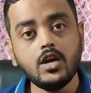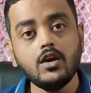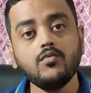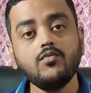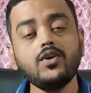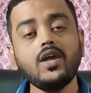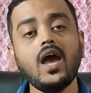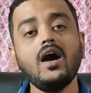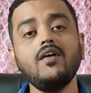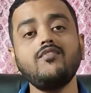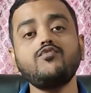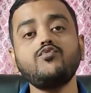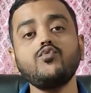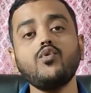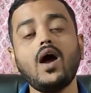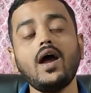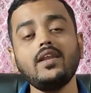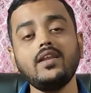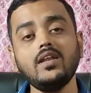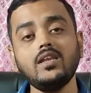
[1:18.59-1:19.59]
We have
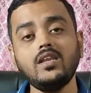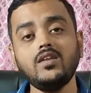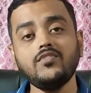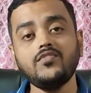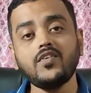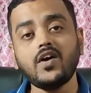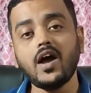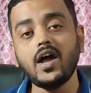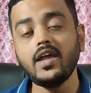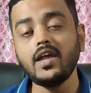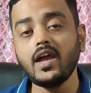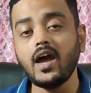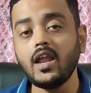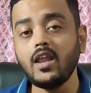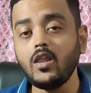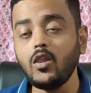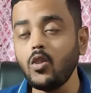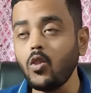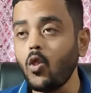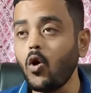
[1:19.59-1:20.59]
to identify
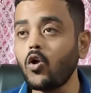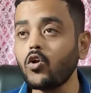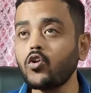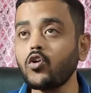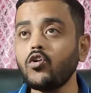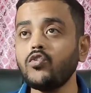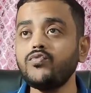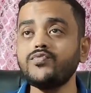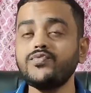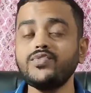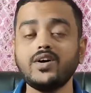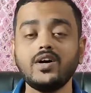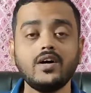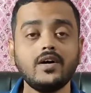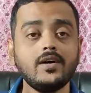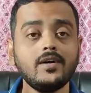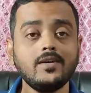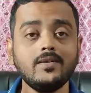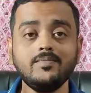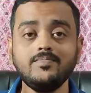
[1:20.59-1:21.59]
a lot of
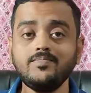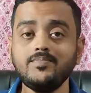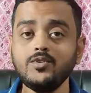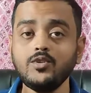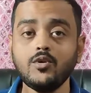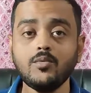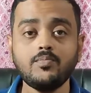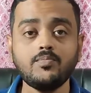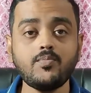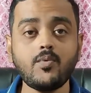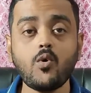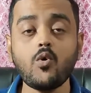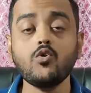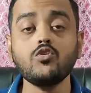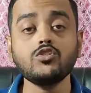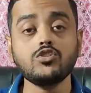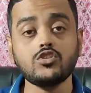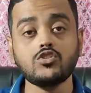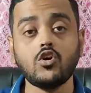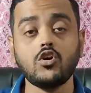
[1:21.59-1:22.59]

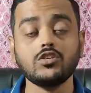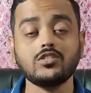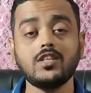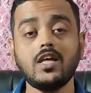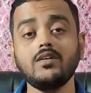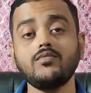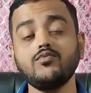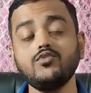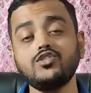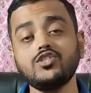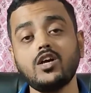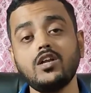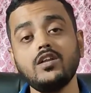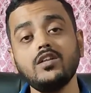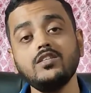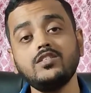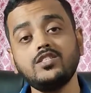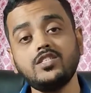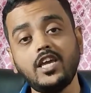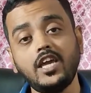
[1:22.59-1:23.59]
poor stocks like which are
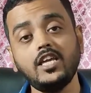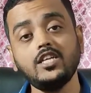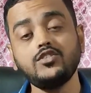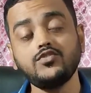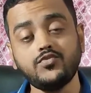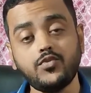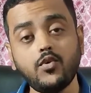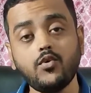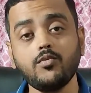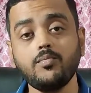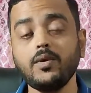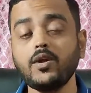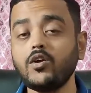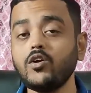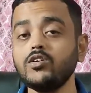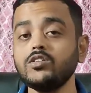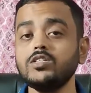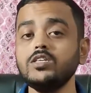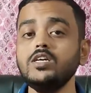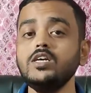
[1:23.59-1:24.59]
in stage 4,
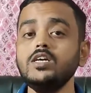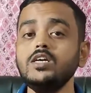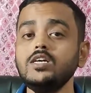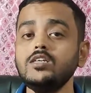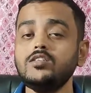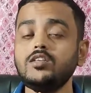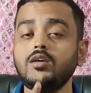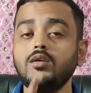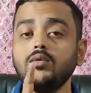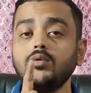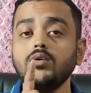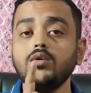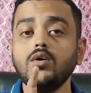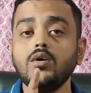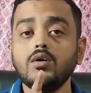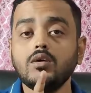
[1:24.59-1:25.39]
because see,